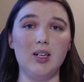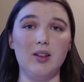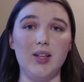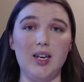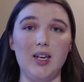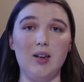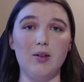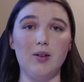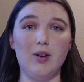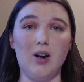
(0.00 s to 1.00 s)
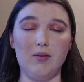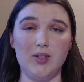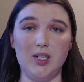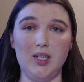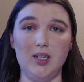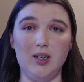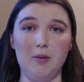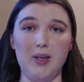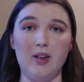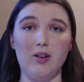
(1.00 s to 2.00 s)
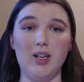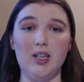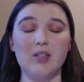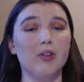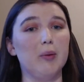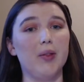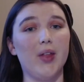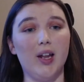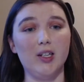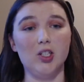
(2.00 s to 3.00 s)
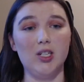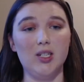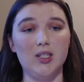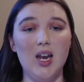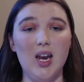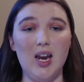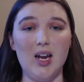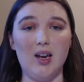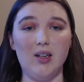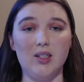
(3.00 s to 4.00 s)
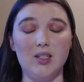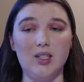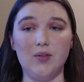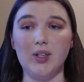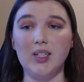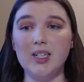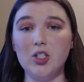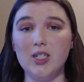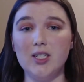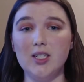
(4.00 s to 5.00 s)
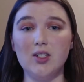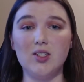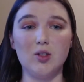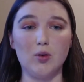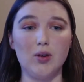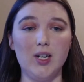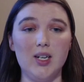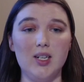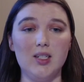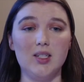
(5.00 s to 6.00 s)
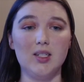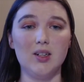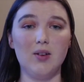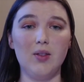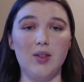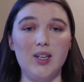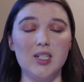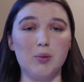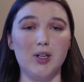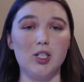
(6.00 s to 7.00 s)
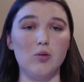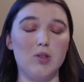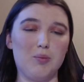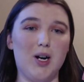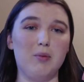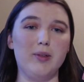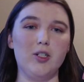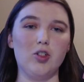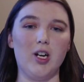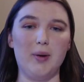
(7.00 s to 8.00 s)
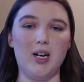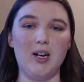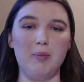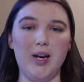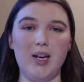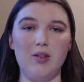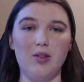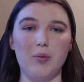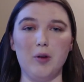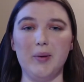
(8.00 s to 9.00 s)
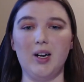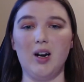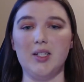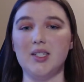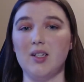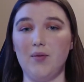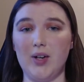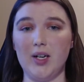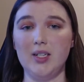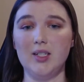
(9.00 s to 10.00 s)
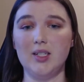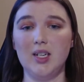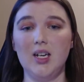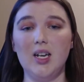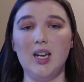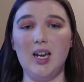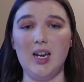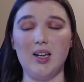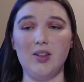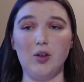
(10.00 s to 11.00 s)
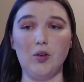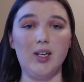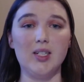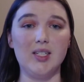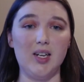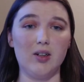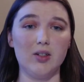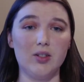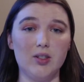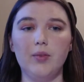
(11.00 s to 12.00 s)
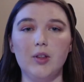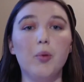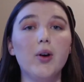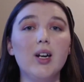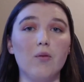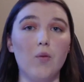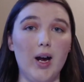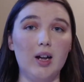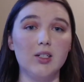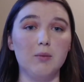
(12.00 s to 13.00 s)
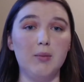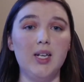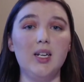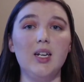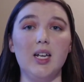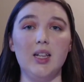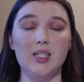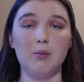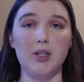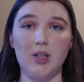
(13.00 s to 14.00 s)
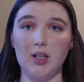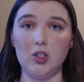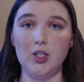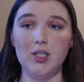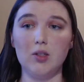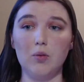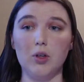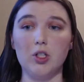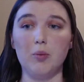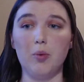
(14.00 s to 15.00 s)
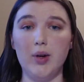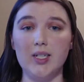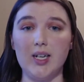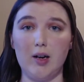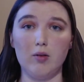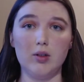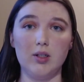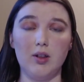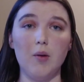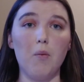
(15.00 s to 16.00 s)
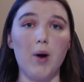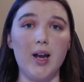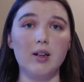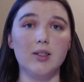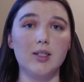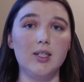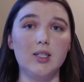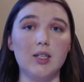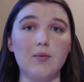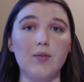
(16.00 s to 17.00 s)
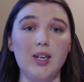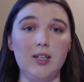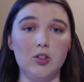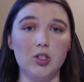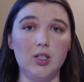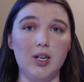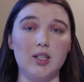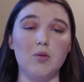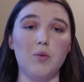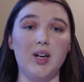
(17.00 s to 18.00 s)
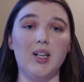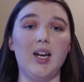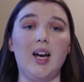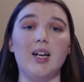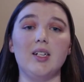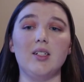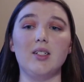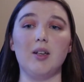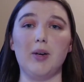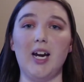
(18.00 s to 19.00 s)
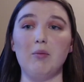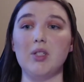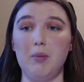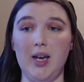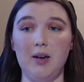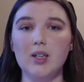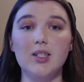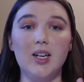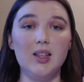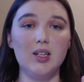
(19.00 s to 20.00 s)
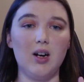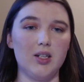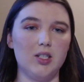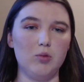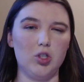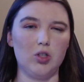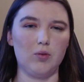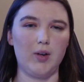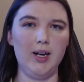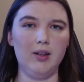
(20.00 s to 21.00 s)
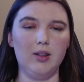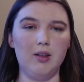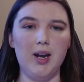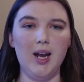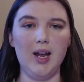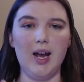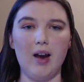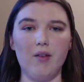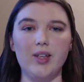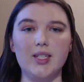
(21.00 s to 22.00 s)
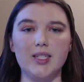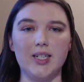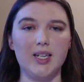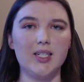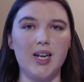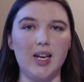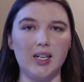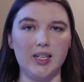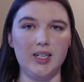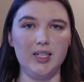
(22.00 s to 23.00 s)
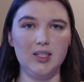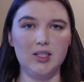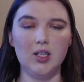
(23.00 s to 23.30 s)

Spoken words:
They often appeared in different mythologies and different legends, stories. The inspiration was probably drawn upon by the Roman god Silvanus and the Greek satyrs. The point of wild men in these mythologies were to point out the wildness of nature as well as sometimes men. To get the costumes just right, the men had to have these skin-tight linens